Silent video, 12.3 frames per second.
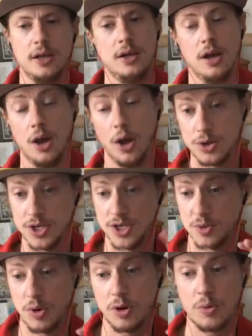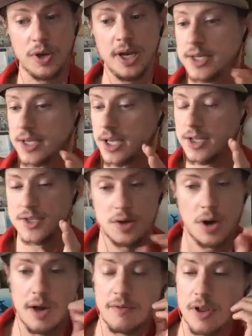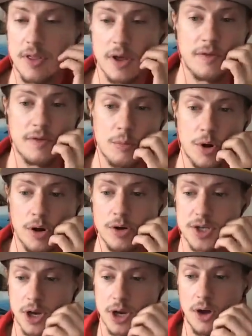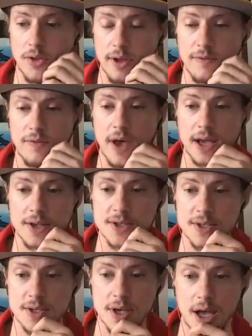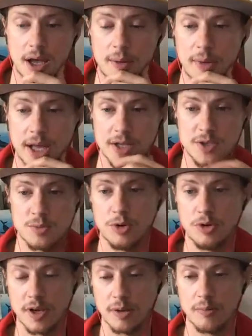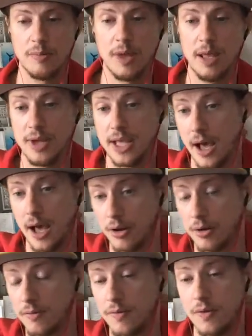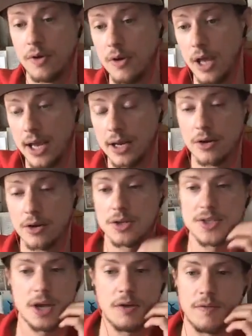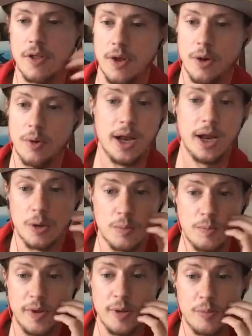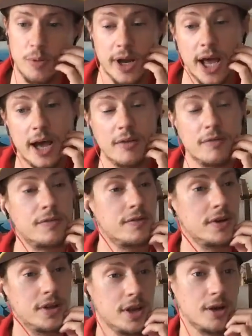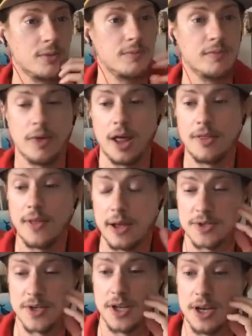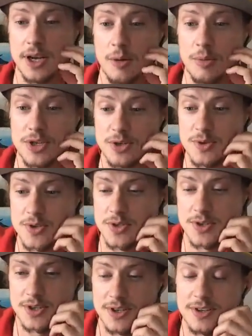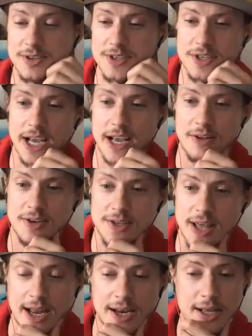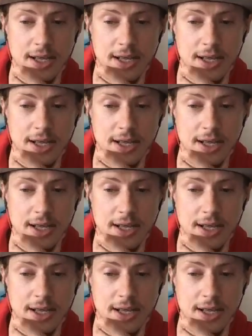oh geez, what do we need to consider everything for merge and all the effects, and it's moving maybe out of the editor itself, although I know people would have, 1,000 GitHub issues to challenge that.